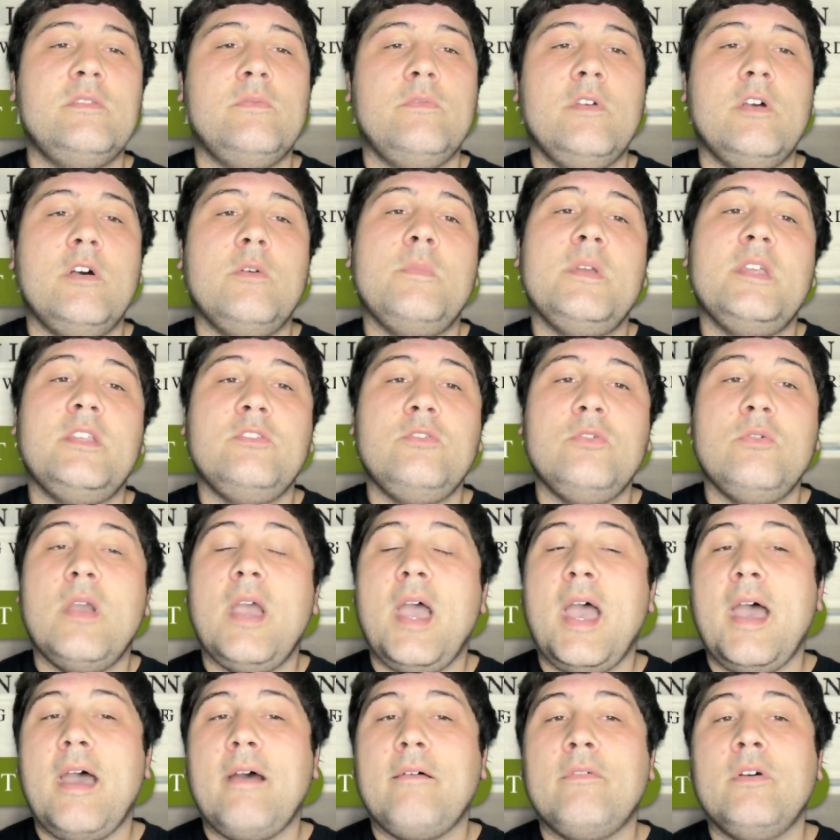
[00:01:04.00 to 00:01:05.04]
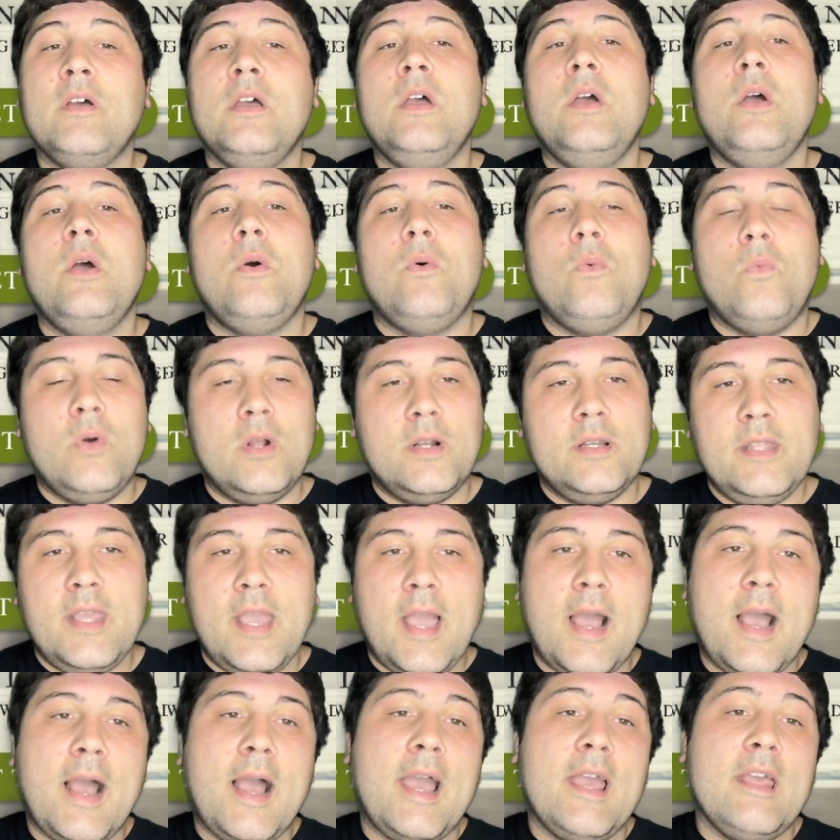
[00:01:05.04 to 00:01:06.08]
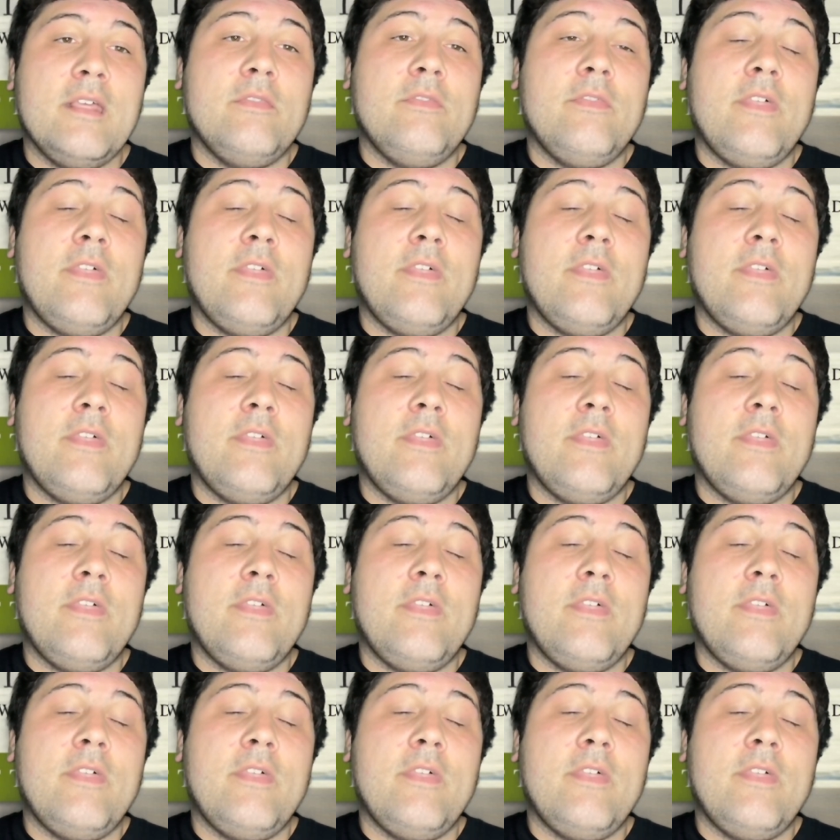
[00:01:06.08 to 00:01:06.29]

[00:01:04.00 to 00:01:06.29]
film is you have one guy